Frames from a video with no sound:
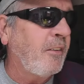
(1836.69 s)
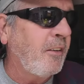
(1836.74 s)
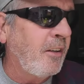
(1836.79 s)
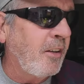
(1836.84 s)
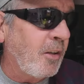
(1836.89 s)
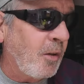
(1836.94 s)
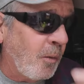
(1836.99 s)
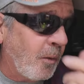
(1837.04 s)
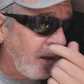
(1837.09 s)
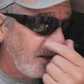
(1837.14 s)
That's
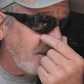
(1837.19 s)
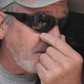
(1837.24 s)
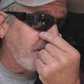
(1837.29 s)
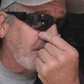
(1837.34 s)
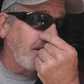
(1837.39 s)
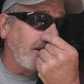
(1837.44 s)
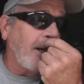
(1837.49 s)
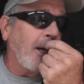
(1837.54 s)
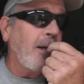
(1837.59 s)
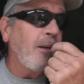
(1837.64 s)
a good
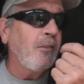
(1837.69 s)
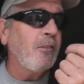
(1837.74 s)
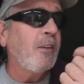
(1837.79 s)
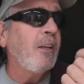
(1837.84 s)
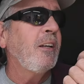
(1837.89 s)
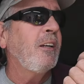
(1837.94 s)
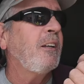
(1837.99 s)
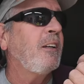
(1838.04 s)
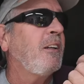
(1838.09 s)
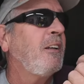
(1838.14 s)
question. I
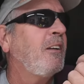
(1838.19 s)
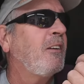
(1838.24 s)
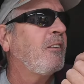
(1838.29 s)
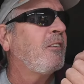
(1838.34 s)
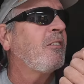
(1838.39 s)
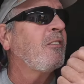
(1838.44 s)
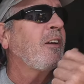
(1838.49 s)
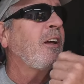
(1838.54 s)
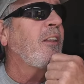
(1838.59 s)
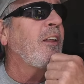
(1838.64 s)
don't think it
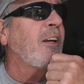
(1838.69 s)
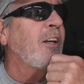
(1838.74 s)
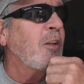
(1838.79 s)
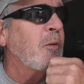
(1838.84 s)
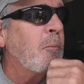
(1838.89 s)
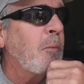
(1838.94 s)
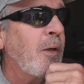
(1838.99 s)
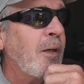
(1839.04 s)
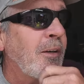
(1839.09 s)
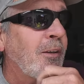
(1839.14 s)
is. I
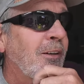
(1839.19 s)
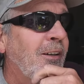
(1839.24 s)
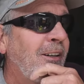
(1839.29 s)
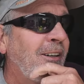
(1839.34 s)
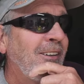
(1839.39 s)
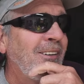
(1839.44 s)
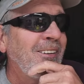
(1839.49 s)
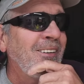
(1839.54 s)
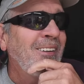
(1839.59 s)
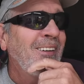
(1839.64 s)
think it's
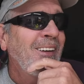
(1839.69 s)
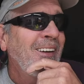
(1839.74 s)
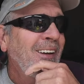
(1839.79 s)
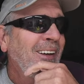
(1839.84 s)
bigger.